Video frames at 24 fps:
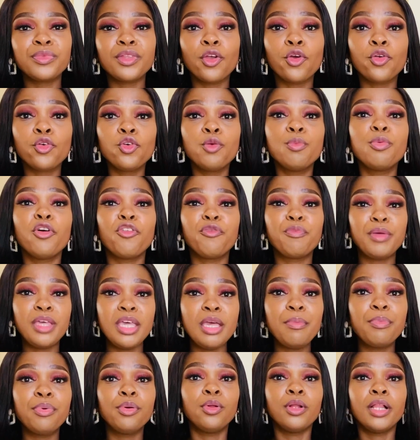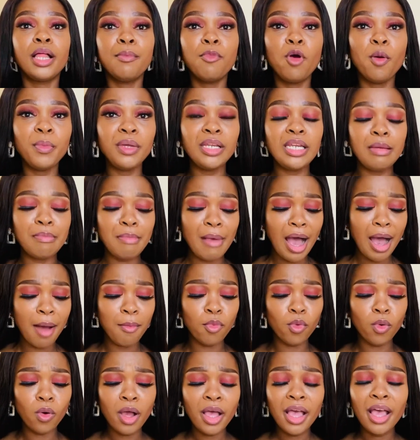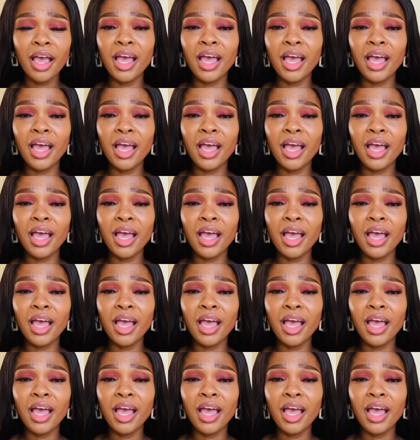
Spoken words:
group of people ebomini bamu.